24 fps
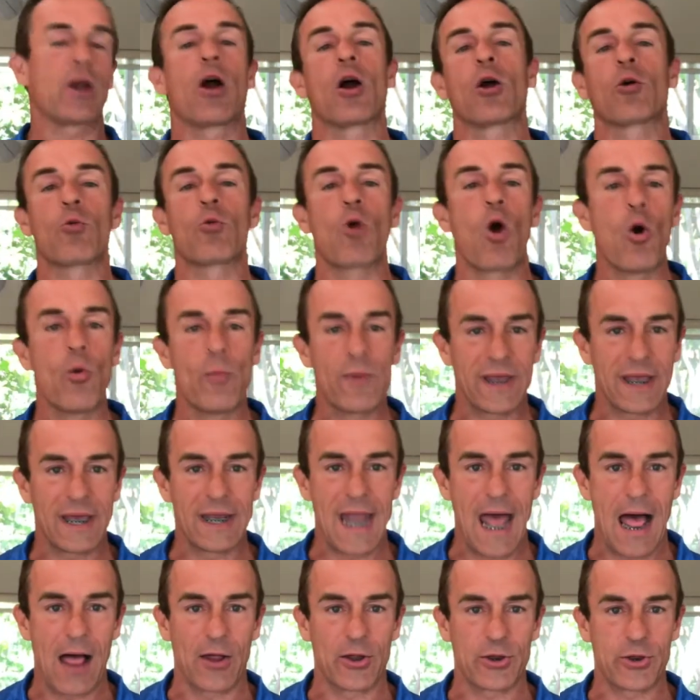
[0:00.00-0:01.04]
our roaming
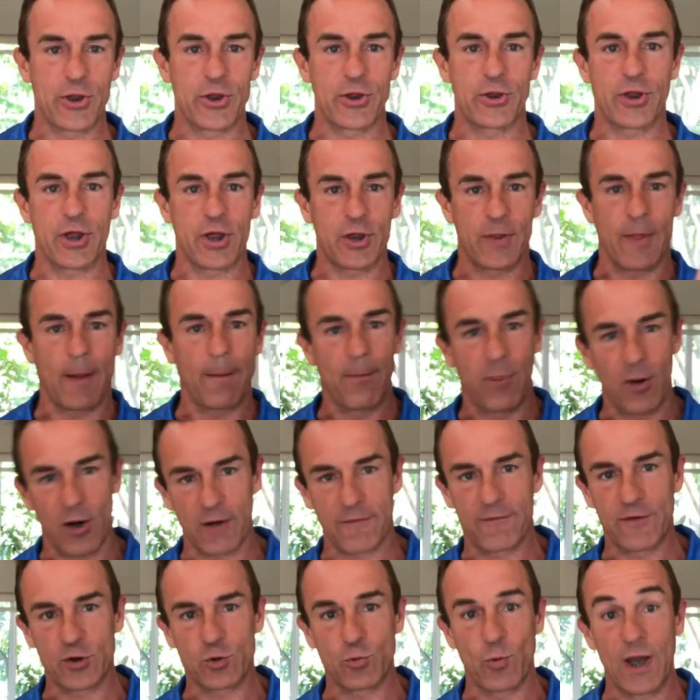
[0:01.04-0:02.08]
analysis is the
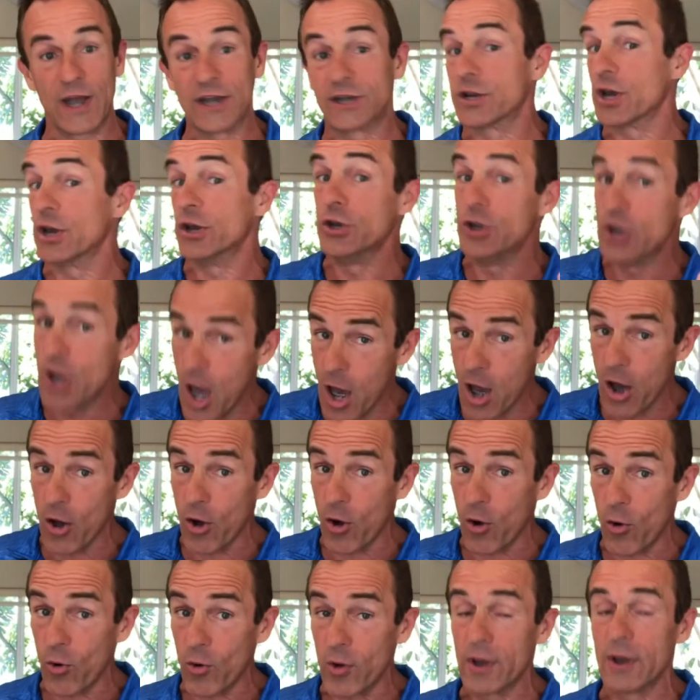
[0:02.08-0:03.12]
perfect way to
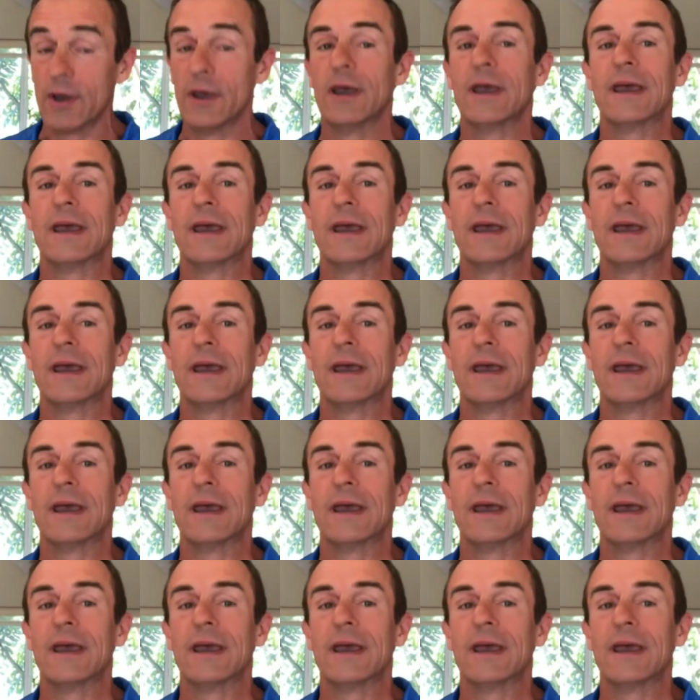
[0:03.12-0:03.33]
know